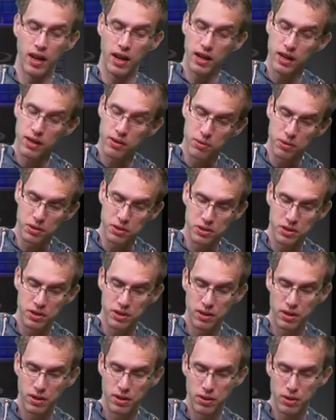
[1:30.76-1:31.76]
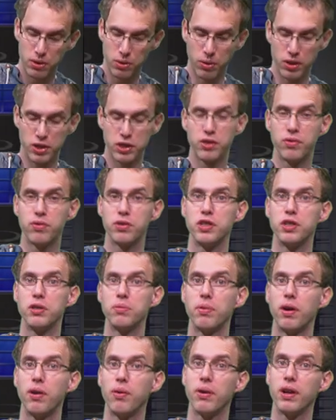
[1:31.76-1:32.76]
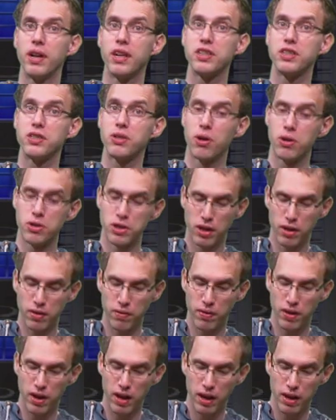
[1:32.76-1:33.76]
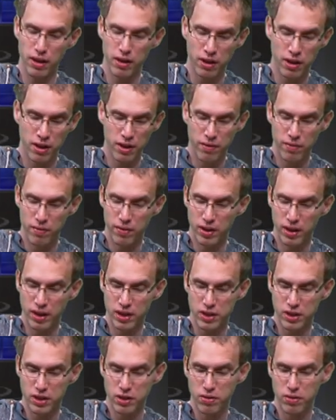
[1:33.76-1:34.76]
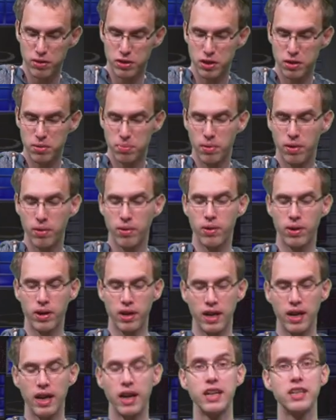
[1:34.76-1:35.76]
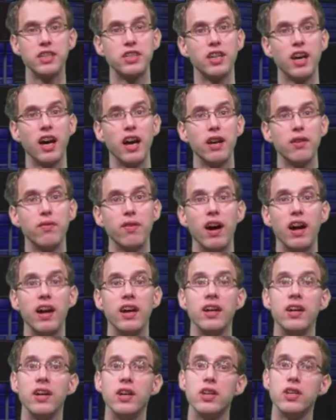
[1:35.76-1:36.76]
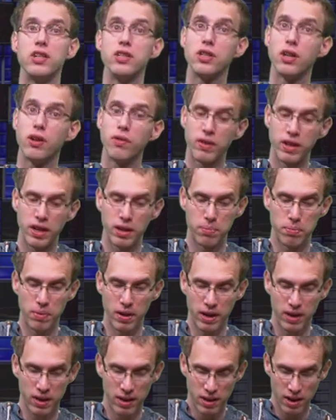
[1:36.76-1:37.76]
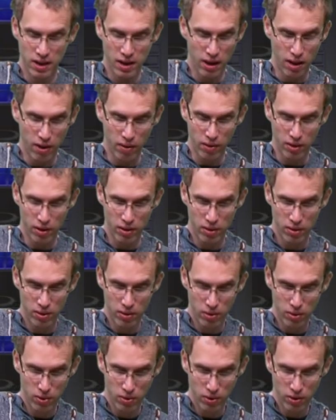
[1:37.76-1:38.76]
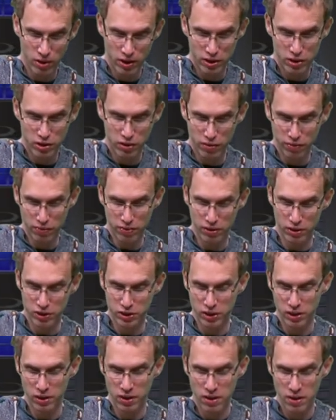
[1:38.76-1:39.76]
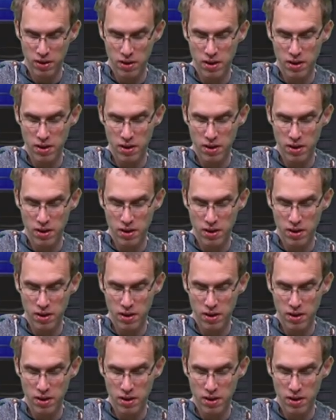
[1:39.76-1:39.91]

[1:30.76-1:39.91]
equals ux equals e to the power x cosine y, vx equals e to the power x sine y. So we get back our original function.